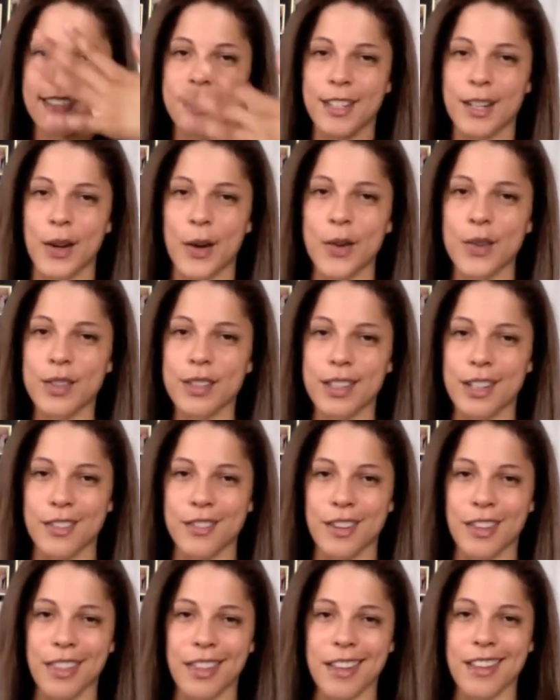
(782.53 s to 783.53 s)
and
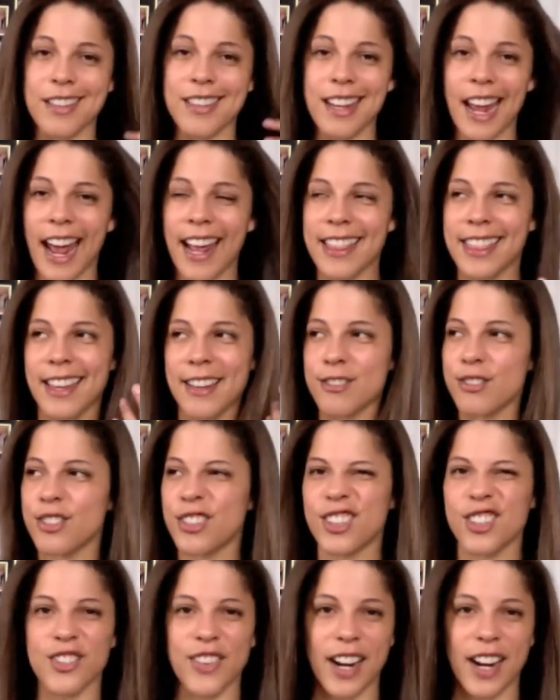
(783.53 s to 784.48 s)
everything. It had that fresh